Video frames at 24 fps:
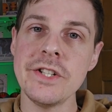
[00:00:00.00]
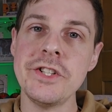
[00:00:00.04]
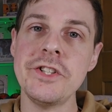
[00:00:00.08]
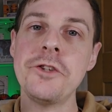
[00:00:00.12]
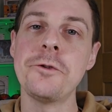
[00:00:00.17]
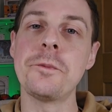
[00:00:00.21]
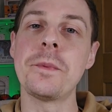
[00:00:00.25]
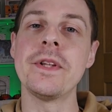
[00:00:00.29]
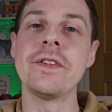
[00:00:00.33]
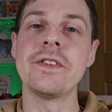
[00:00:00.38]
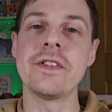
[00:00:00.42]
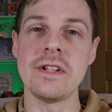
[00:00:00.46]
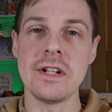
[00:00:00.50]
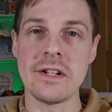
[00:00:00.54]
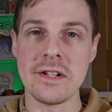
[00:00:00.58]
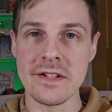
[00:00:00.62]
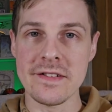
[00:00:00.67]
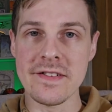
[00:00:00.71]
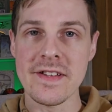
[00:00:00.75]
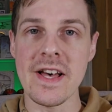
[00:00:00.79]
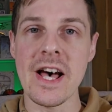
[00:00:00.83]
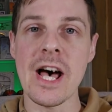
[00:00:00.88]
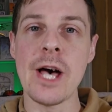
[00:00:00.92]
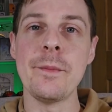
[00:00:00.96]
She spends a lot
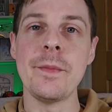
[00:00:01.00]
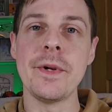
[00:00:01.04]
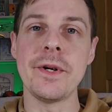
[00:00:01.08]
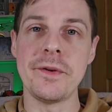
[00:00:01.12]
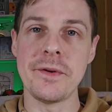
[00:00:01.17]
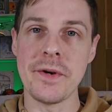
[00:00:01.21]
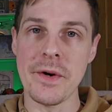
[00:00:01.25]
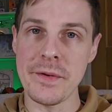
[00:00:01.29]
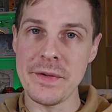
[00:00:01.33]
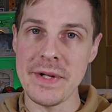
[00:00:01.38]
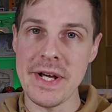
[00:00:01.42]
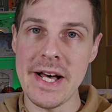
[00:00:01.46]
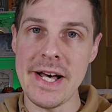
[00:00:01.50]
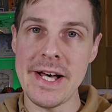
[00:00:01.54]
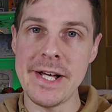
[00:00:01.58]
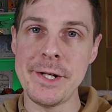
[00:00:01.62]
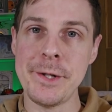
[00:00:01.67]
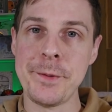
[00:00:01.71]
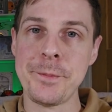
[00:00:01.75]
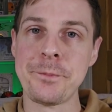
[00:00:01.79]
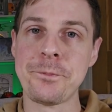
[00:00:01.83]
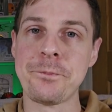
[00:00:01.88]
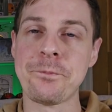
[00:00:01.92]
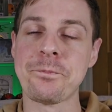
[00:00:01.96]
of time in her own head,